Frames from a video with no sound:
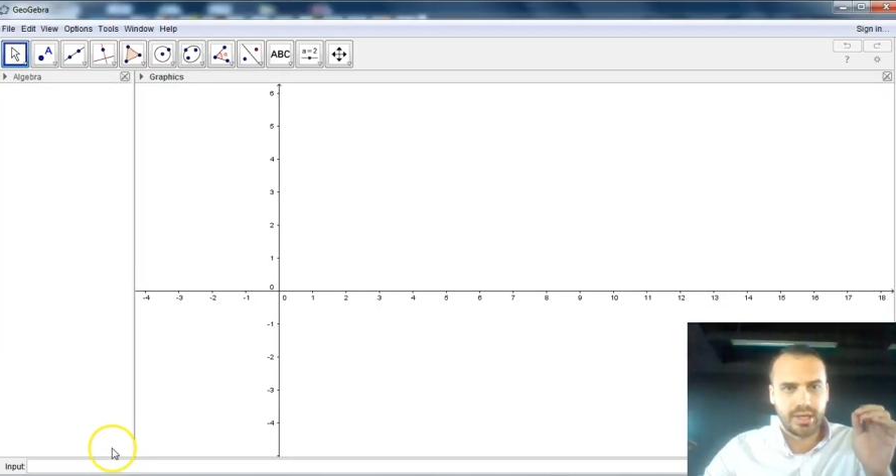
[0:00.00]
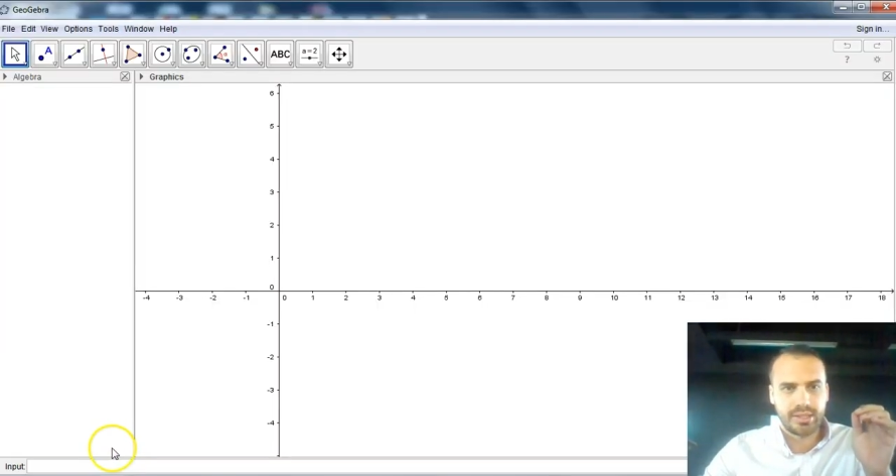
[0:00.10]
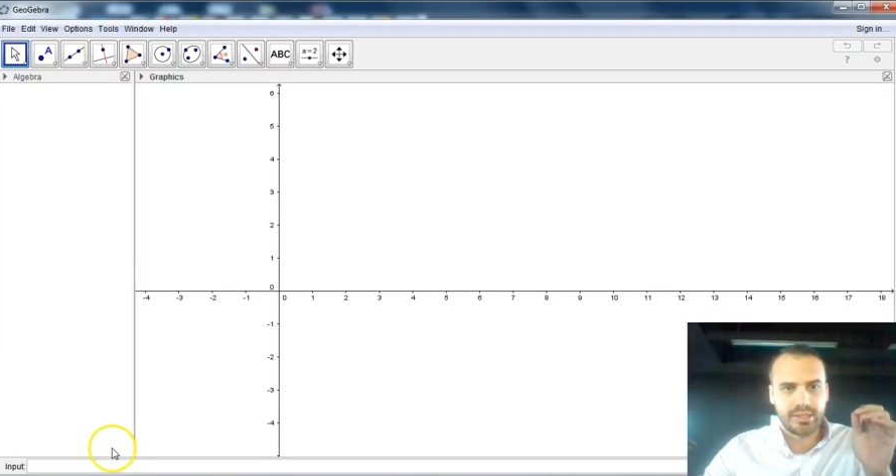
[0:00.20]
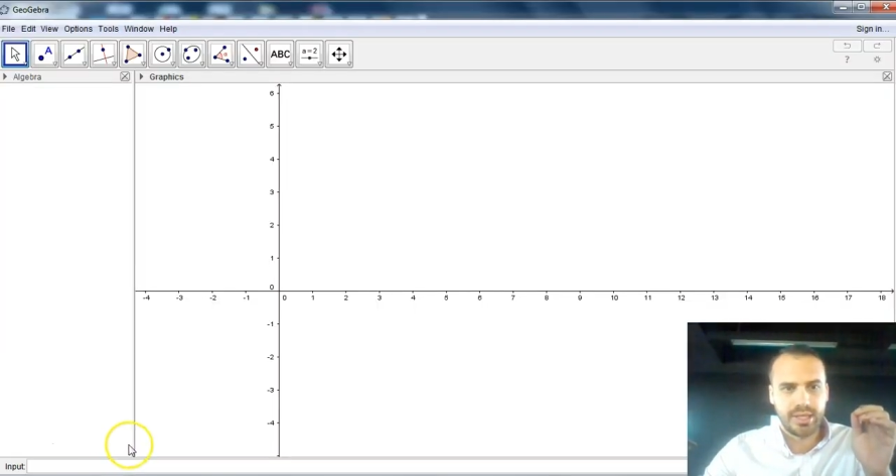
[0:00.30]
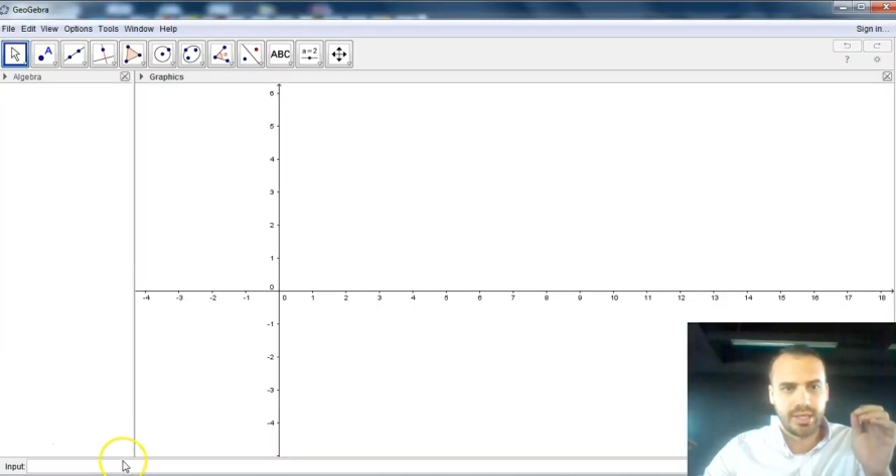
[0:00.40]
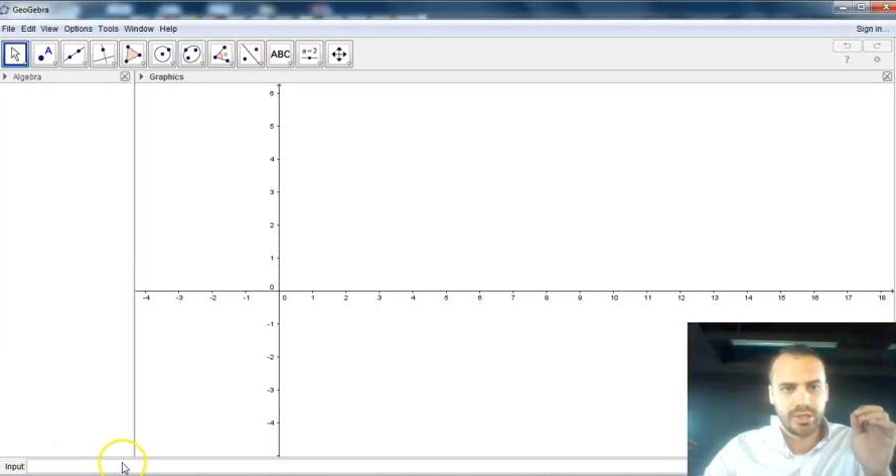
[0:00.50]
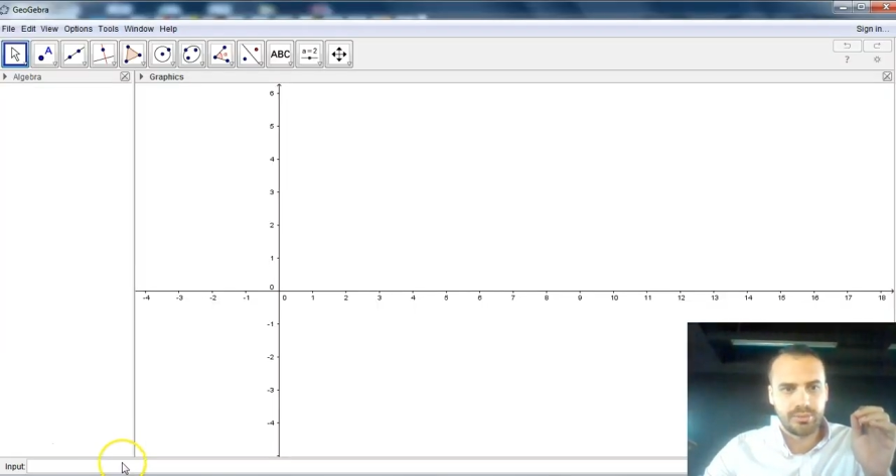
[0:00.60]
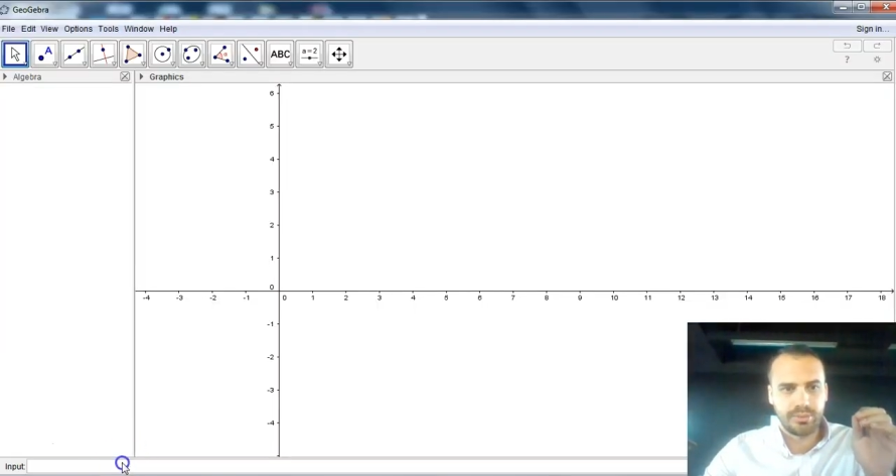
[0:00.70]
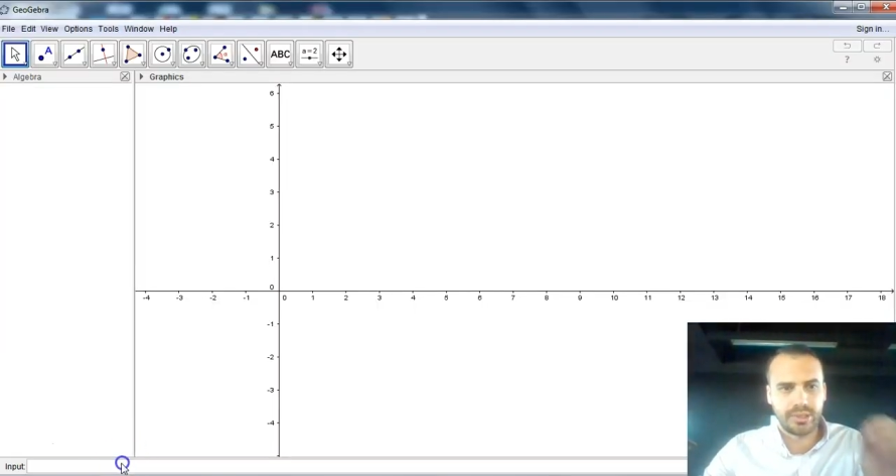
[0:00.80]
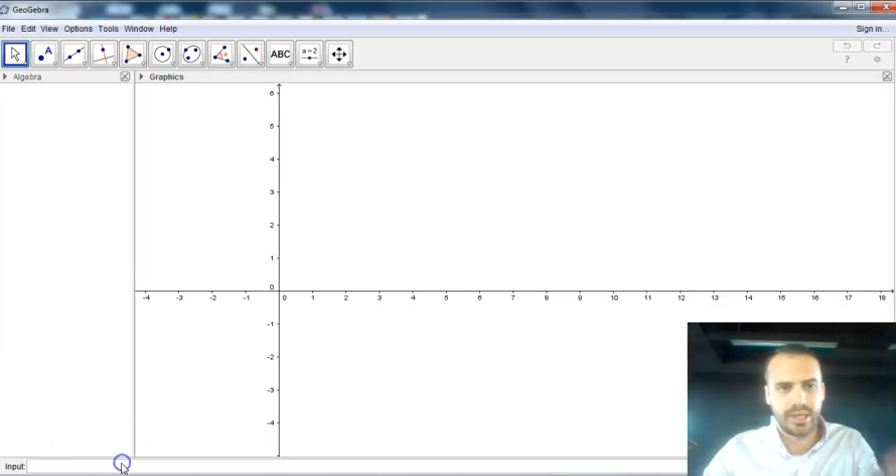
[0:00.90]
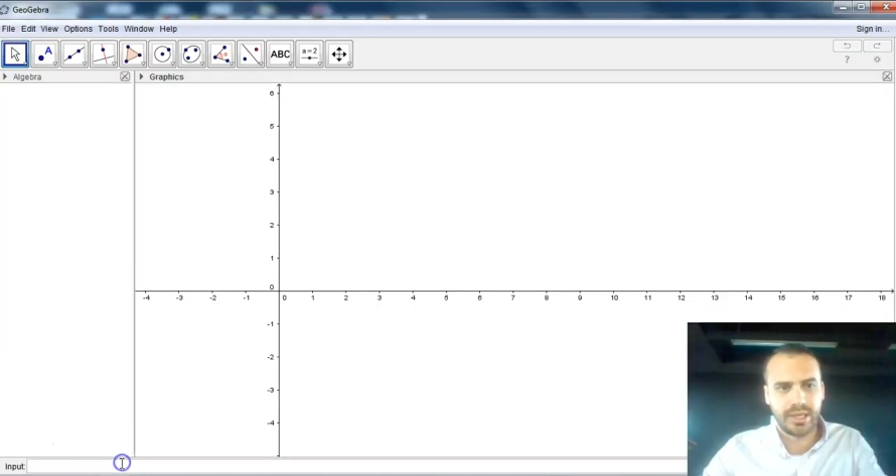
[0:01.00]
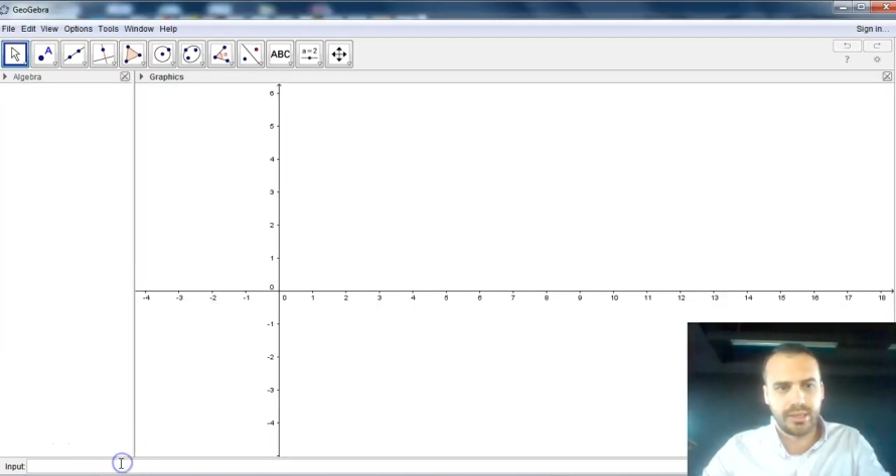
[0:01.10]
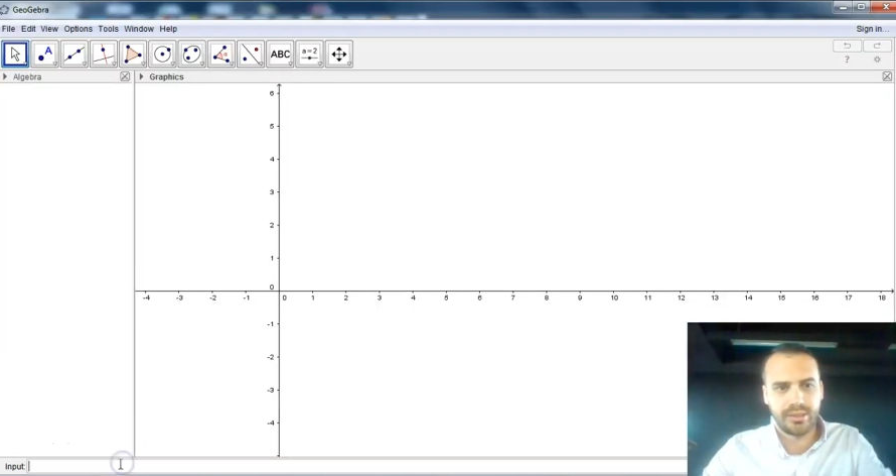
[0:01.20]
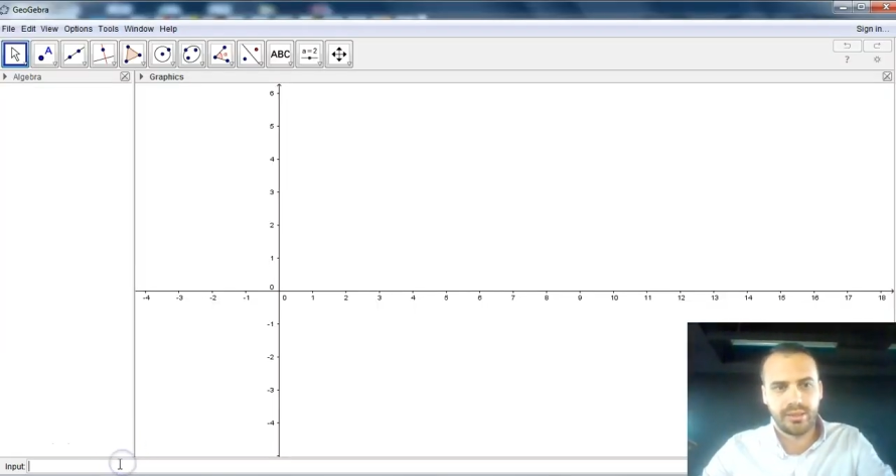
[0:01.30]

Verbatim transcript: a Cartesian plane.